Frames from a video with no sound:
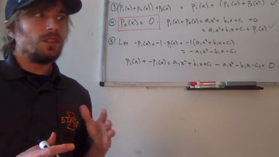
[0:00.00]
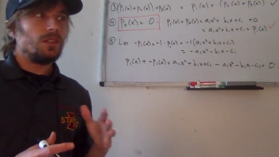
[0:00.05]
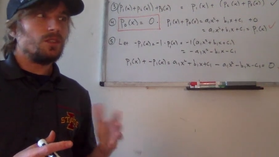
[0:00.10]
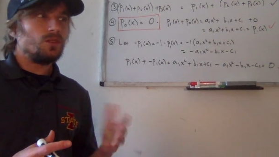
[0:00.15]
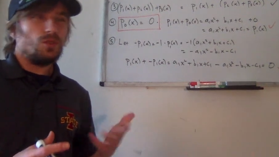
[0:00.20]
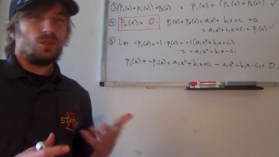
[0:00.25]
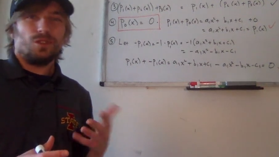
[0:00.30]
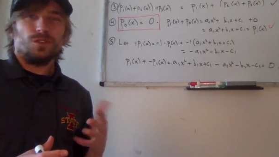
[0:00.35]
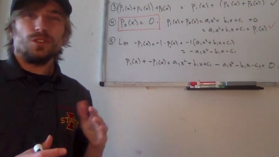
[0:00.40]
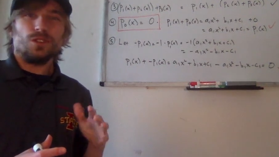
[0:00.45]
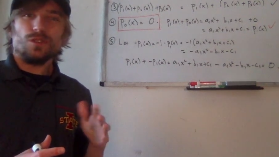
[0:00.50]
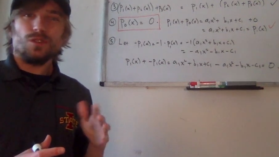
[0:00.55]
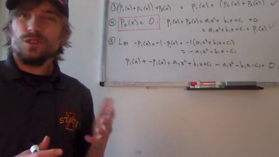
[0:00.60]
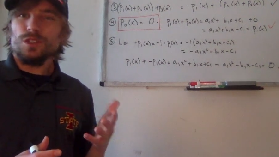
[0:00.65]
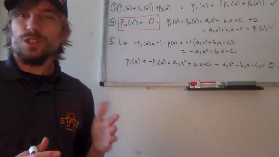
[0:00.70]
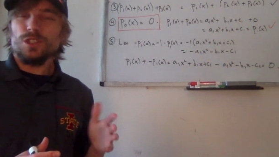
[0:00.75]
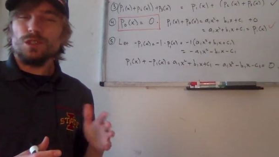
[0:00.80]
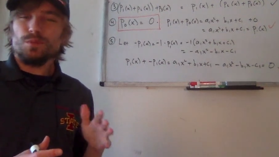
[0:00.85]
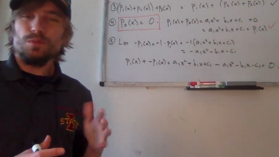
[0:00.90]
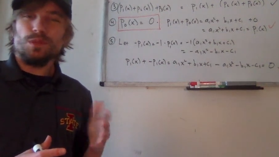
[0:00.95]
can sort of shown
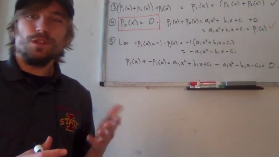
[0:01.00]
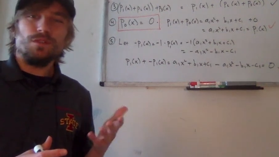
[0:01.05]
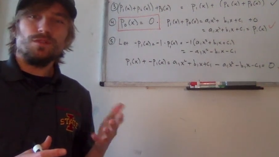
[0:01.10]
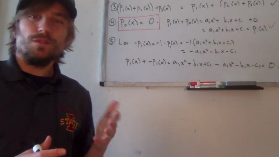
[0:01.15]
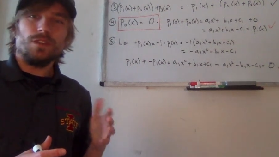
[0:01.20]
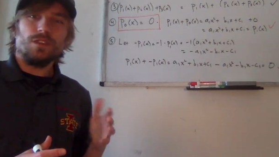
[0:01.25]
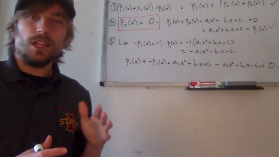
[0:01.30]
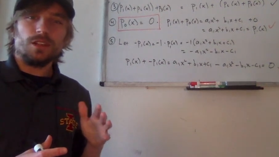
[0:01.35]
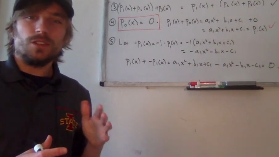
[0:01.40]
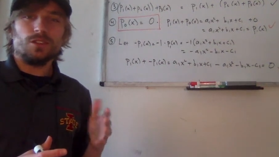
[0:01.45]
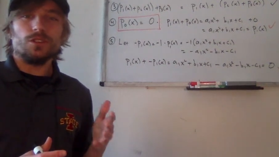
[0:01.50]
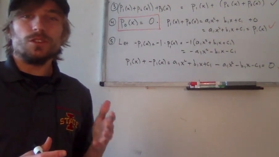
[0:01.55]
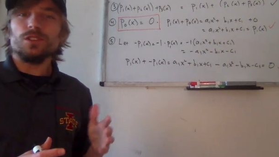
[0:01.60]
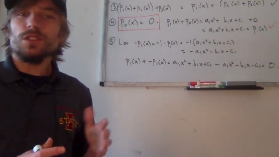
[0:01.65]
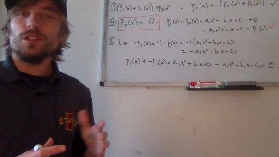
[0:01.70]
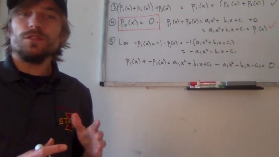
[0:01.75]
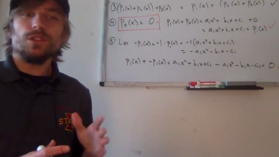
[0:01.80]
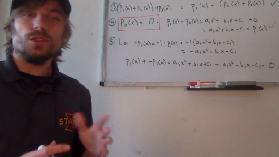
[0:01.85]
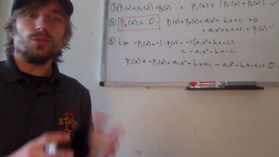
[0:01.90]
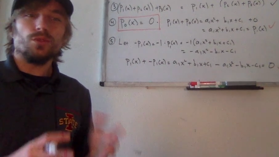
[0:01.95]
to just be
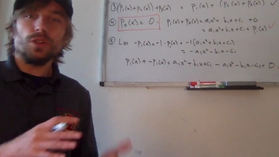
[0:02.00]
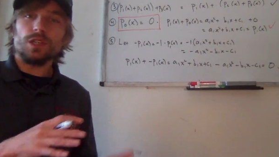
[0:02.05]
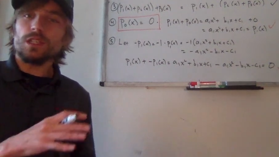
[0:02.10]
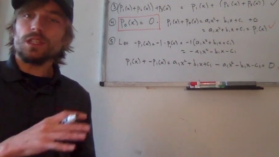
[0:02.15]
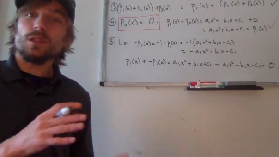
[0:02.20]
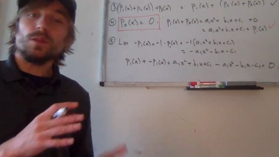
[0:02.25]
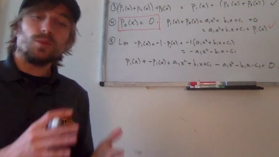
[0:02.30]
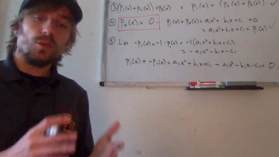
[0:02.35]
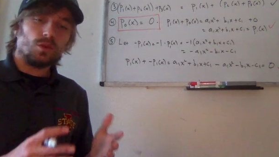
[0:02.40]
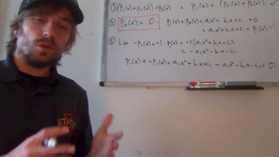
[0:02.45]
vectors if you look at them